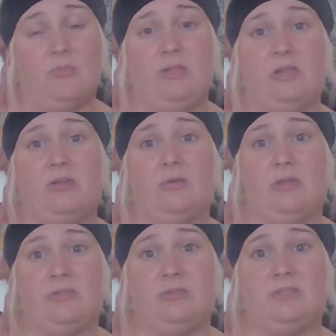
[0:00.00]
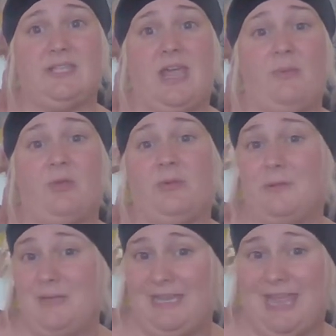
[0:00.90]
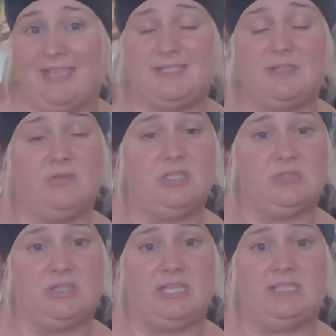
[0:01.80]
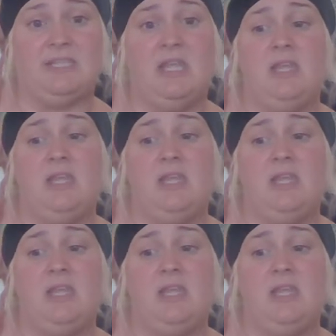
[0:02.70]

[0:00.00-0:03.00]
We are going through a time where we're being asked to retreat,